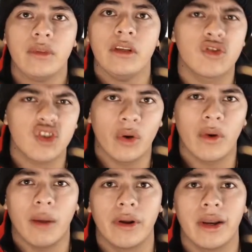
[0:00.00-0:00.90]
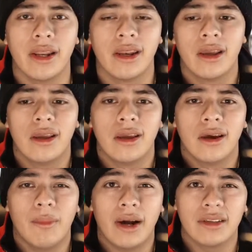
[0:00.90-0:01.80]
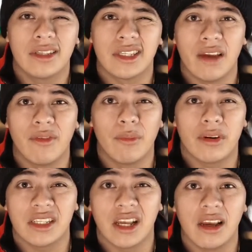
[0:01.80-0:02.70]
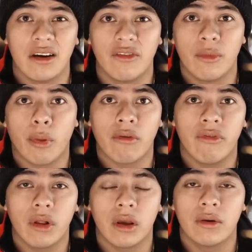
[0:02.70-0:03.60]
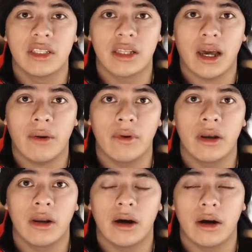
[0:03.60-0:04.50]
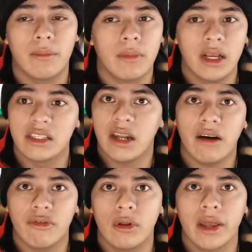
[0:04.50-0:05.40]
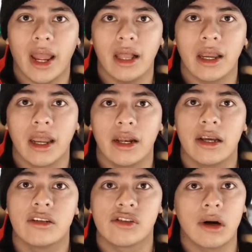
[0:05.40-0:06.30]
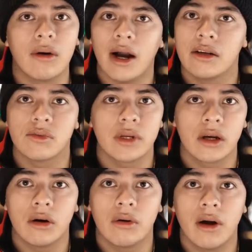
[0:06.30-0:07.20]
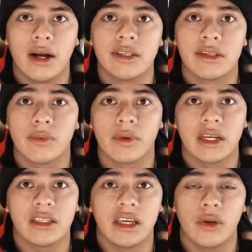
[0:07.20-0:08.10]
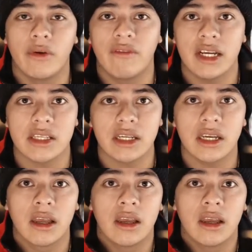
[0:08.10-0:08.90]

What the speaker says: So I put in about 7% of the portfolio into that one. It's not fully allocated, so as we continue investing,